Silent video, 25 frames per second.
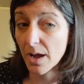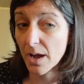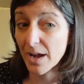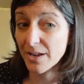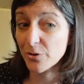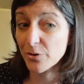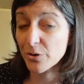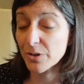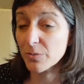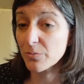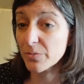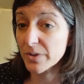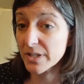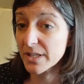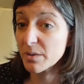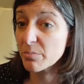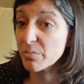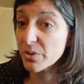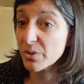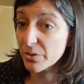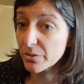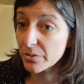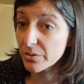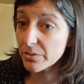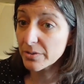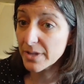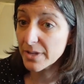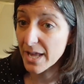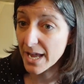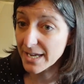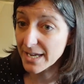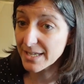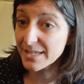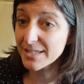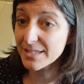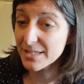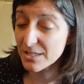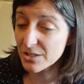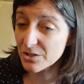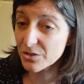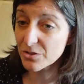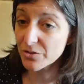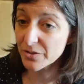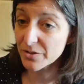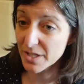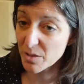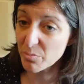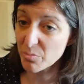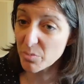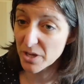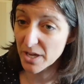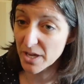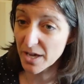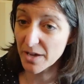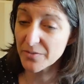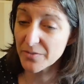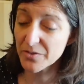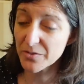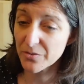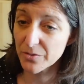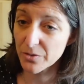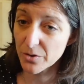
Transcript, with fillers: And you could really build 8 additional EPFs